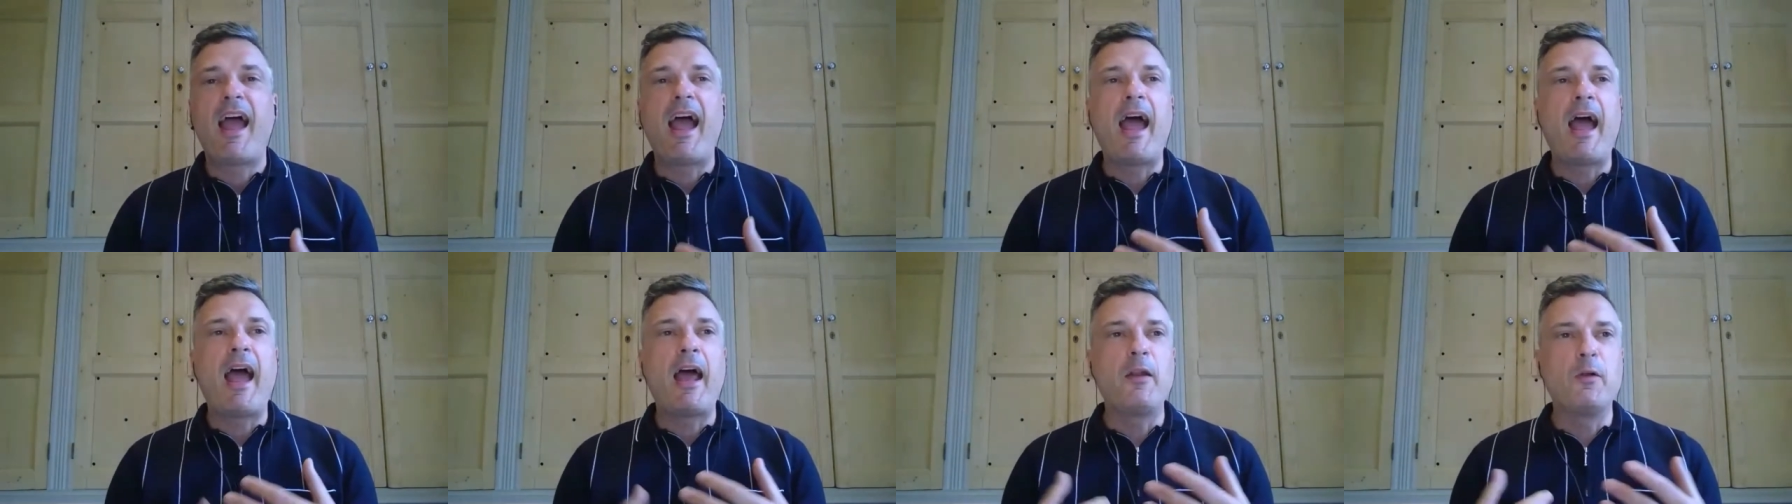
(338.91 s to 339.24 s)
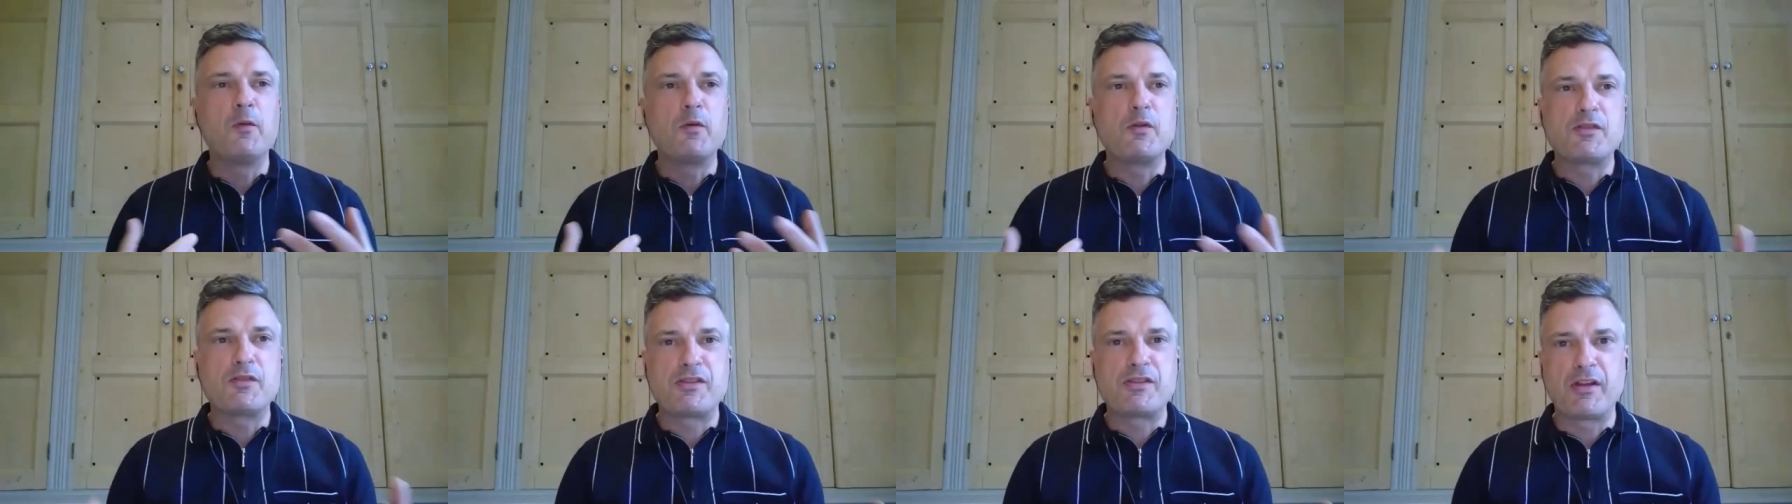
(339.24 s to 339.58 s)
and
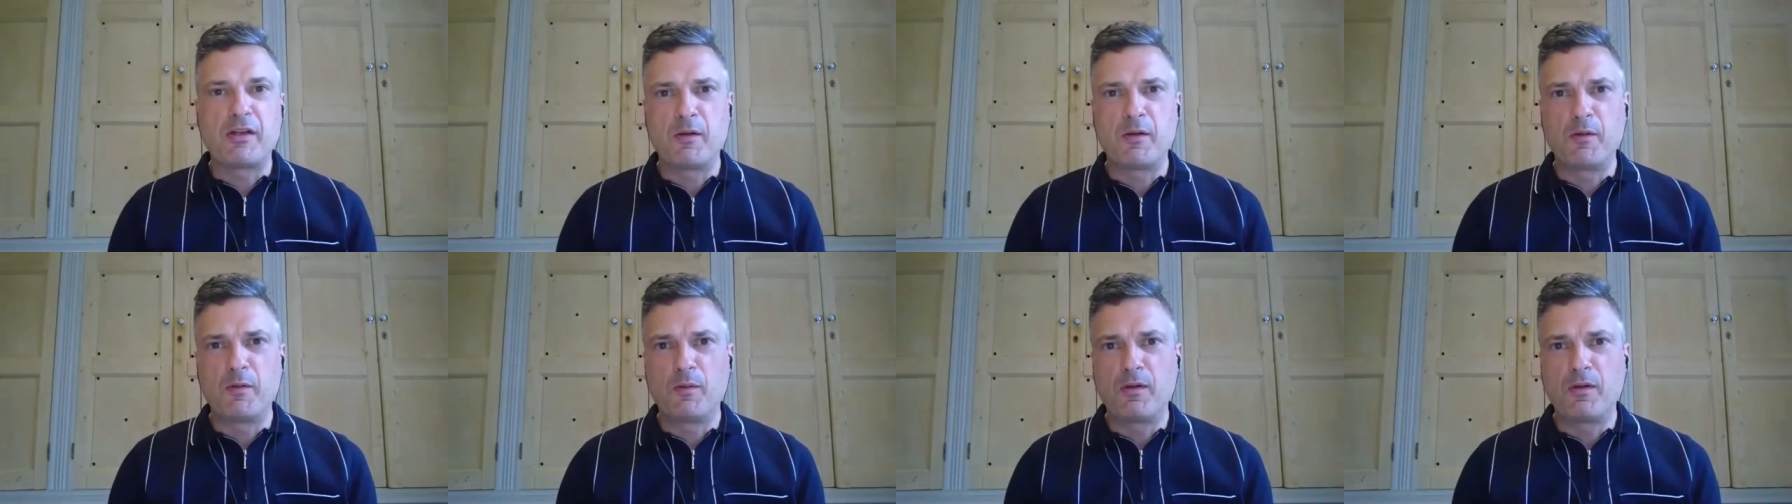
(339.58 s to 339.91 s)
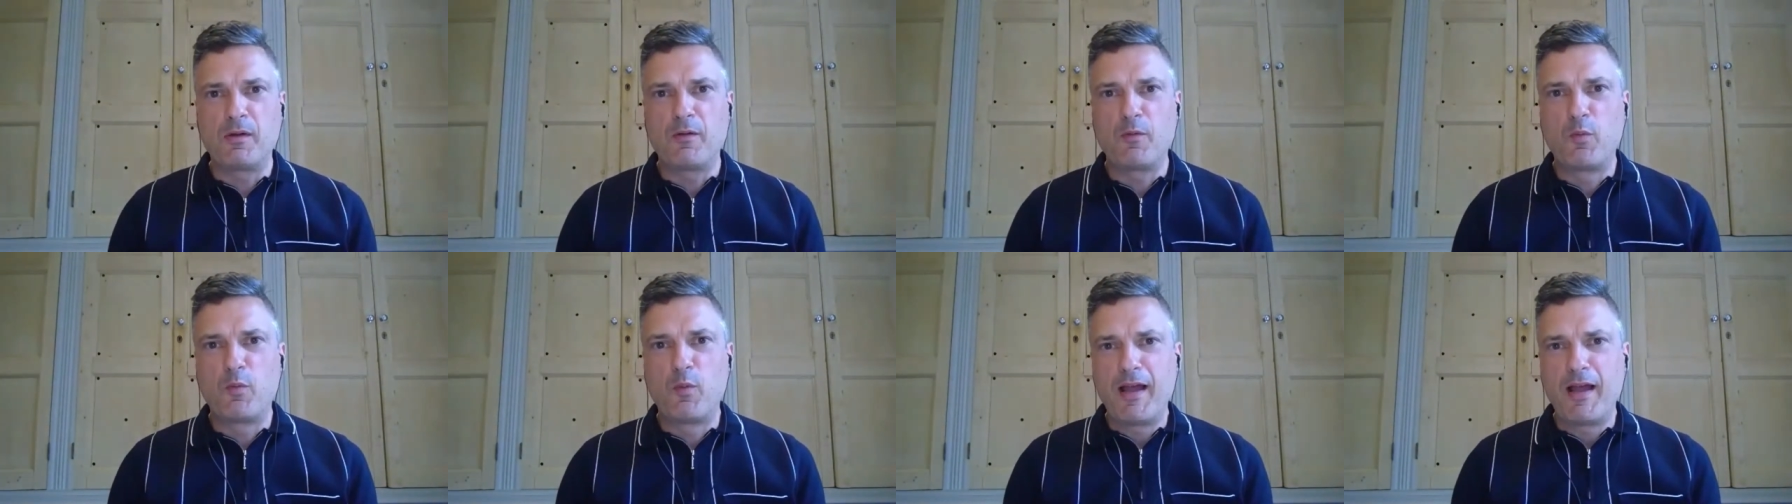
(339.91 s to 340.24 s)

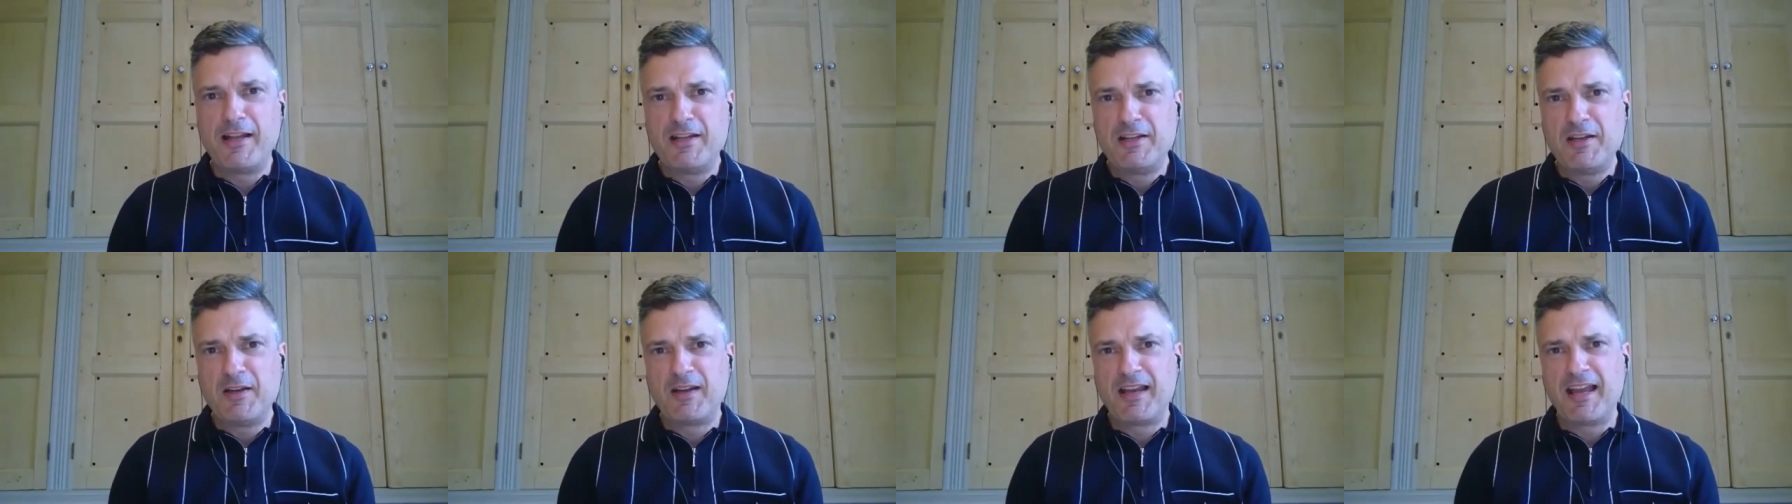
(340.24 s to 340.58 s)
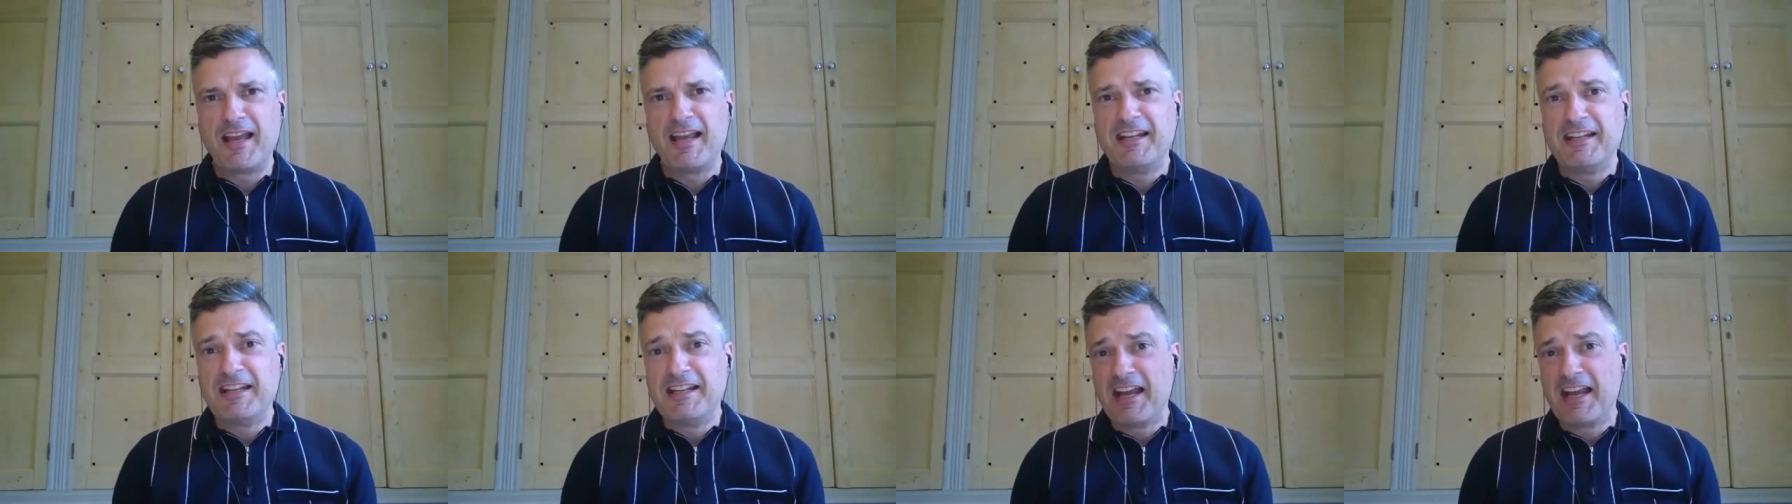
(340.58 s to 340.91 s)
also, when you
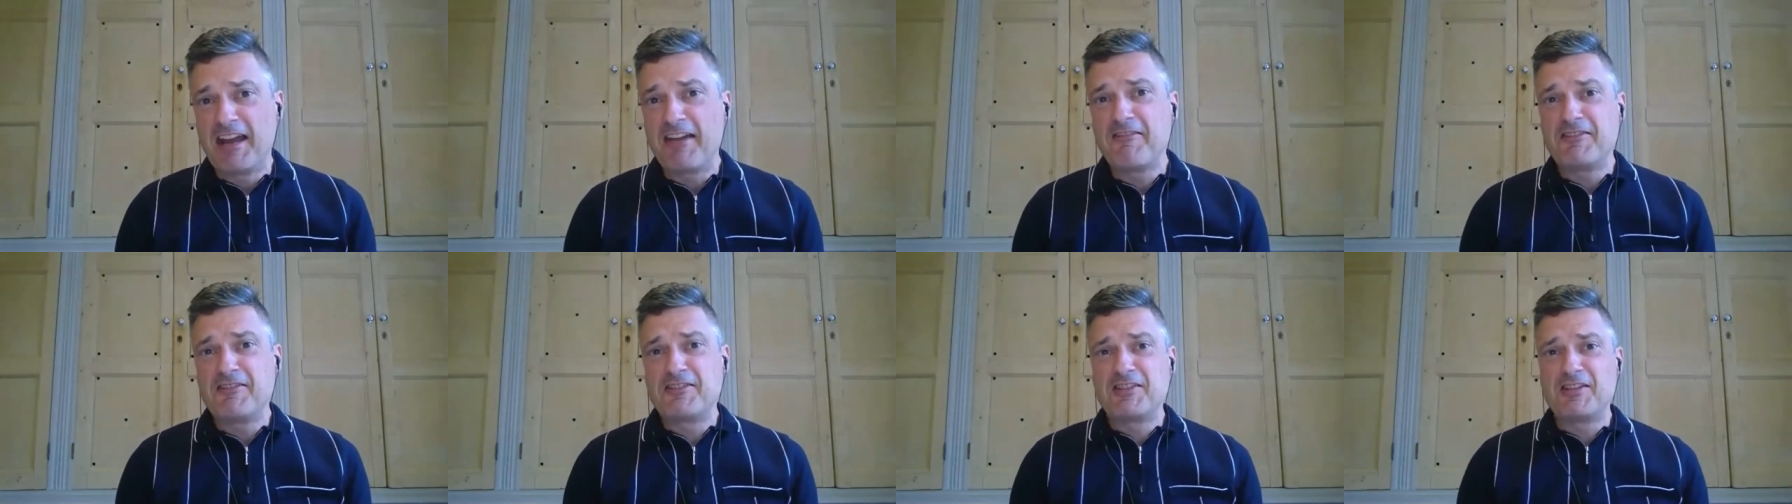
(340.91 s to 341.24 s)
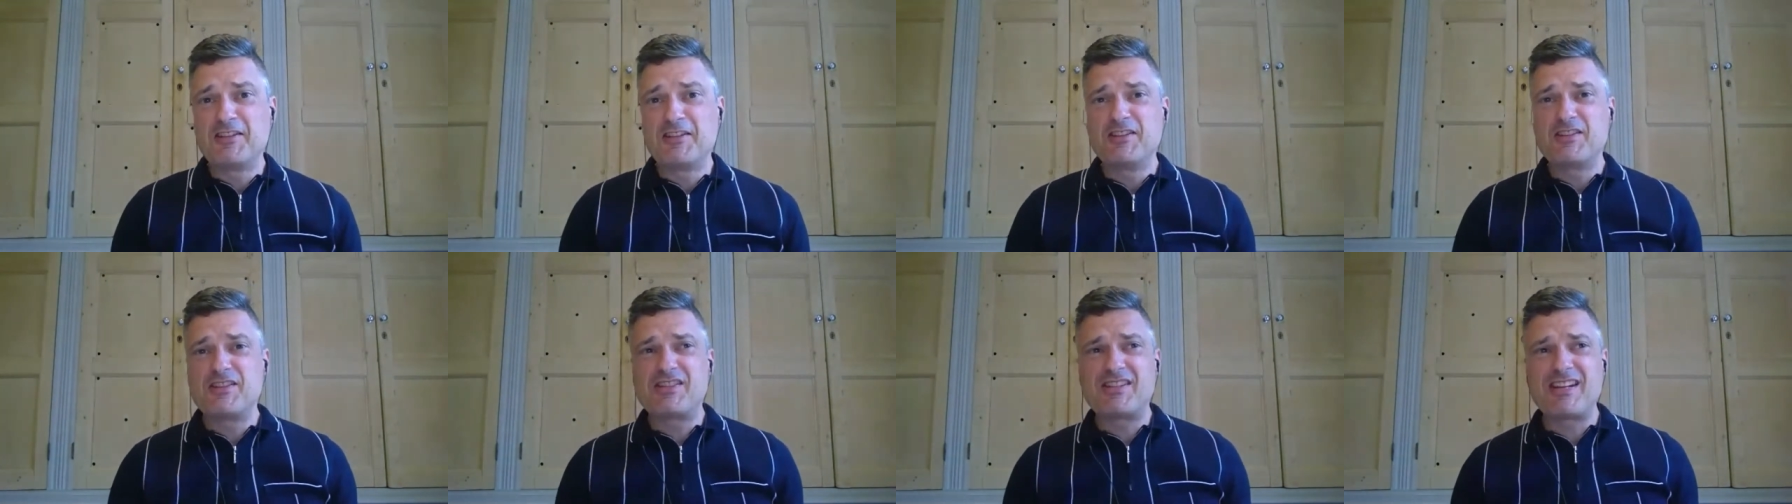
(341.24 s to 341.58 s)
get an
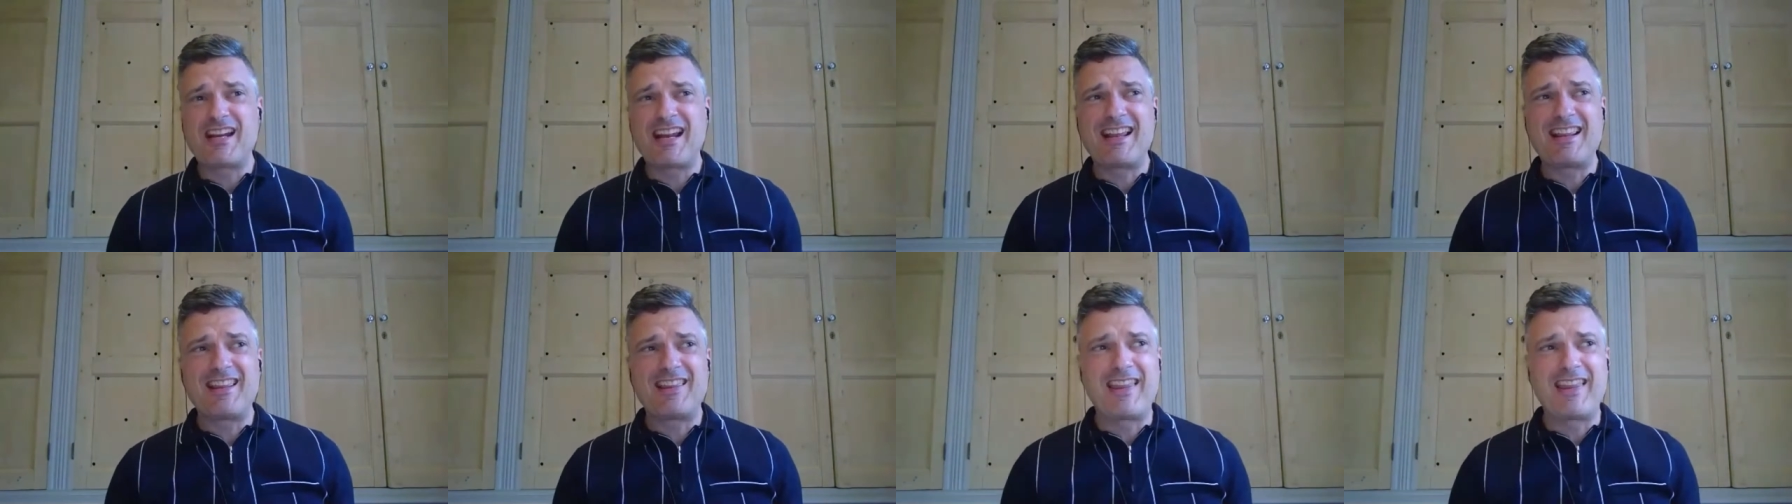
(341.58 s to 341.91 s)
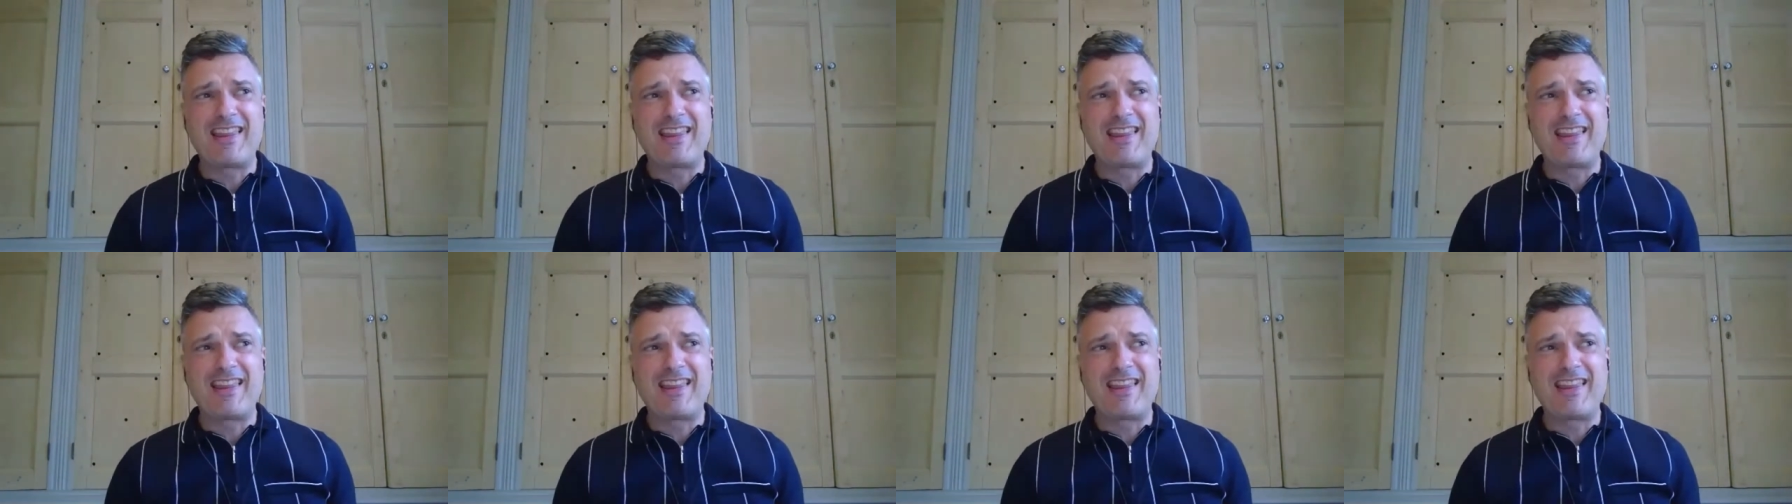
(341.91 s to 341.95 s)
inheritance,